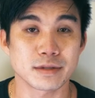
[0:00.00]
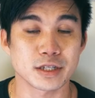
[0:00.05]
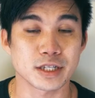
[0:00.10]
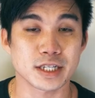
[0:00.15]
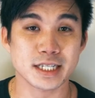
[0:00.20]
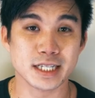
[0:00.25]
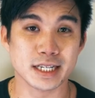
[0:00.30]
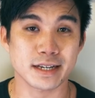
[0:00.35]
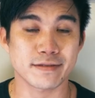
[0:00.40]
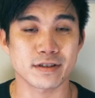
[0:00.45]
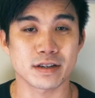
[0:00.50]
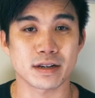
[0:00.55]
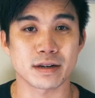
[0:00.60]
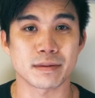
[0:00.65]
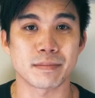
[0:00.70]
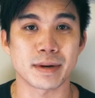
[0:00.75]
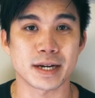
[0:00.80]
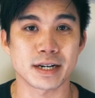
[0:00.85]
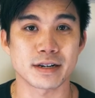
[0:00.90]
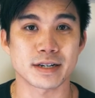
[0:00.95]
So just to give you
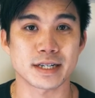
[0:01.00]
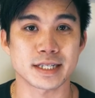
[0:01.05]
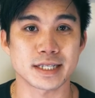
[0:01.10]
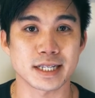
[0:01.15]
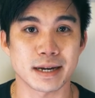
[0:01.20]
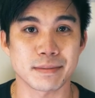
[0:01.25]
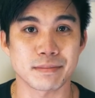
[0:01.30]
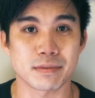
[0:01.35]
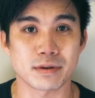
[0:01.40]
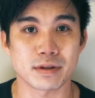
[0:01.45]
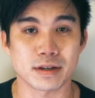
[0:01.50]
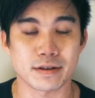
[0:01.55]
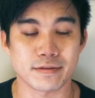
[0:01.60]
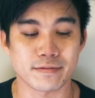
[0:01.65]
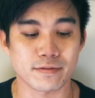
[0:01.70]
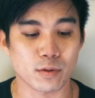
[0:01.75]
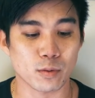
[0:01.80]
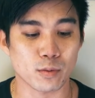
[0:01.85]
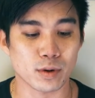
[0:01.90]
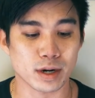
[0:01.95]
a better example
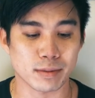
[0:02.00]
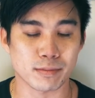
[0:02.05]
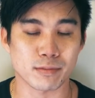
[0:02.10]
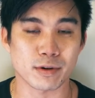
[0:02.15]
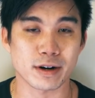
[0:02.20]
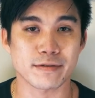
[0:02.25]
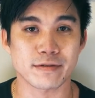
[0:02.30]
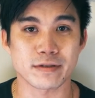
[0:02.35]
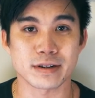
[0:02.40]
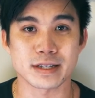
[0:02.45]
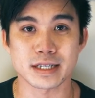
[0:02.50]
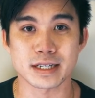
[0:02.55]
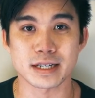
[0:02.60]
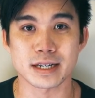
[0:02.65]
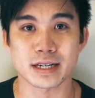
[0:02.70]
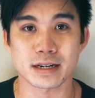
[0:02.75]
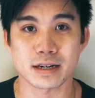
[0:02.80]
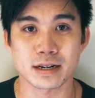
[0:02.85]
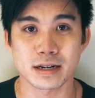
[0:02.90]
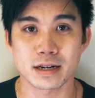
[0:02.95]
of what I'm referencing
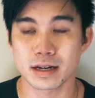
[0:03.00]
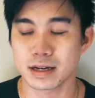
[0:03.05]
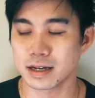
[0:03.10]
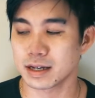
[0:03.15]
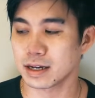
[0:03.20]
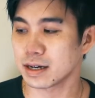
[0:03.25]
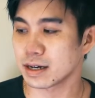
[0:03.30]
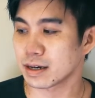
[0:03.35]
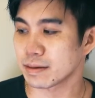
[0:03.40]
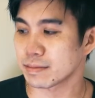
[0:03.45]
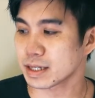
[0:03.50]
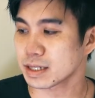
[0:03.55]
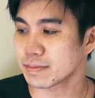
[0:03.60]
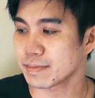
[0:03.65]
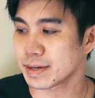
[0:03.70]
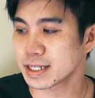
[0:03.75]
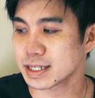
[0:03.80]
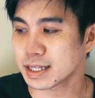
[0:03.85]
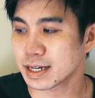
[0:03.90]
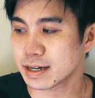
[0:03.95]
here, let's
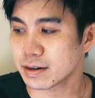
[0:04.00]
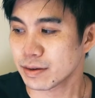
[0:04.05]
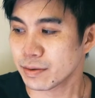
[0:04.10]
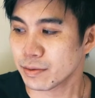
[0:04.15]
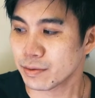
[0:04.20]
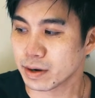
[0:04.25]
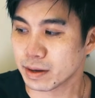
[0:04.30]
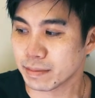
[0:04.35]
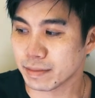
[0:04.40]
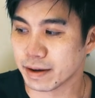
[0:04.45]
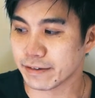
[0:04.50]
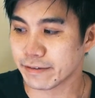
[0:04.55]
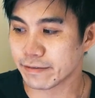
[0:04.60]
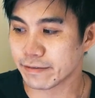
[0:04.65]
bust out one of my